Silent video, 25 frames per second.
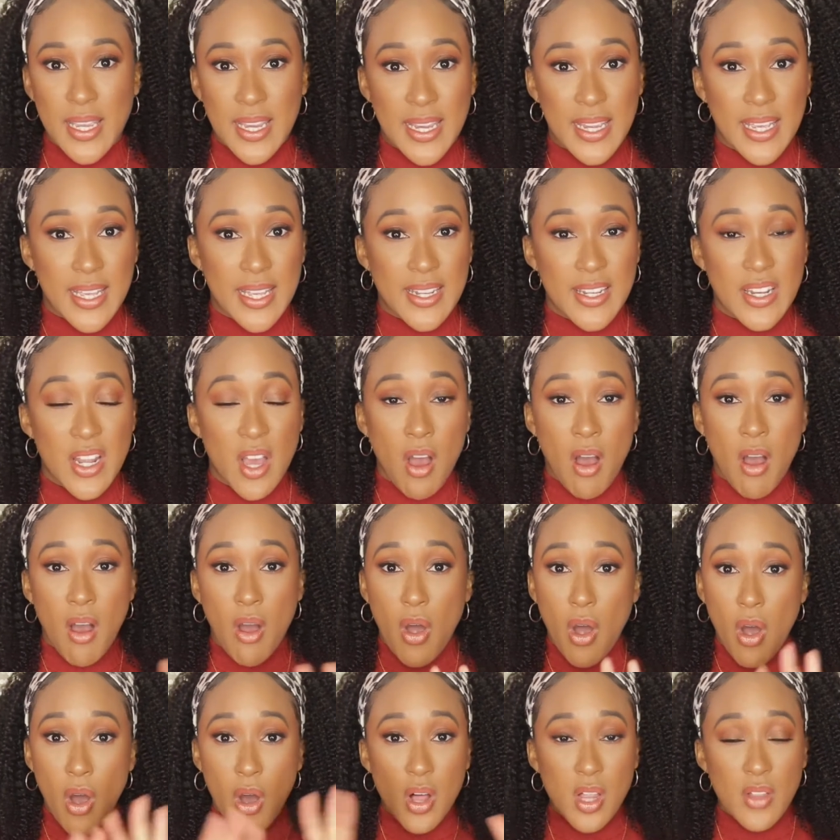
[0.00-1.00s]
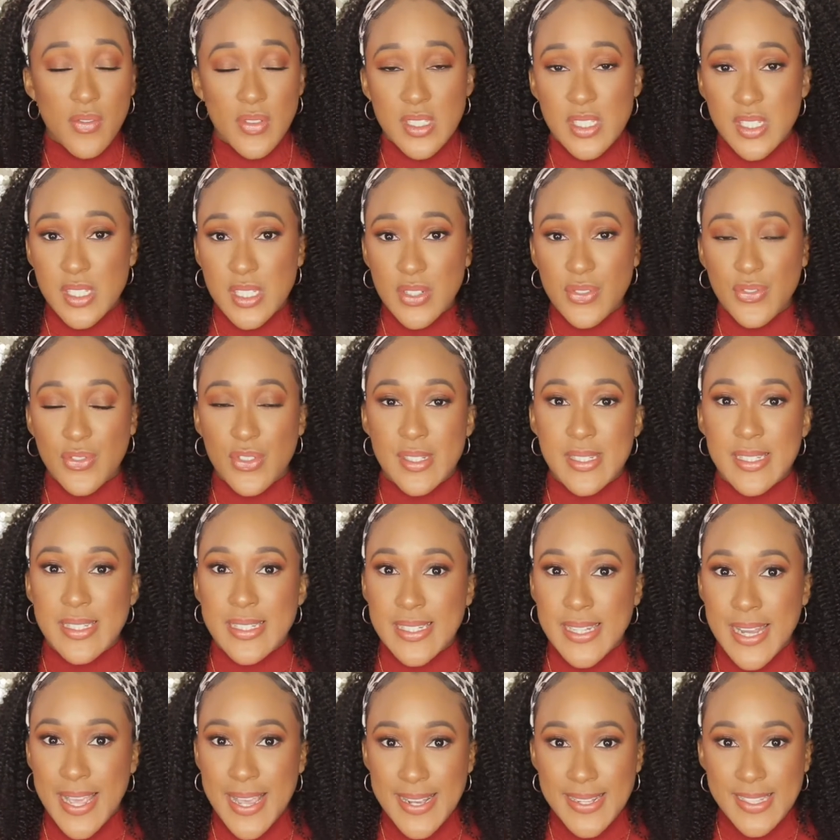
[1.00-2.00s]
in all of its different
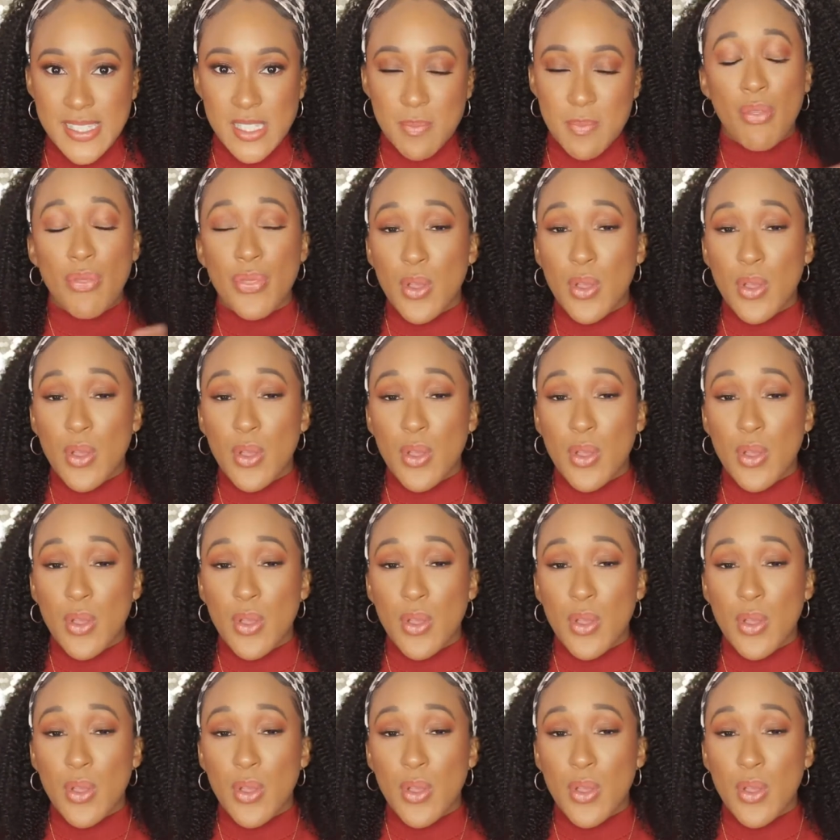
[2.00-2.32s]
states.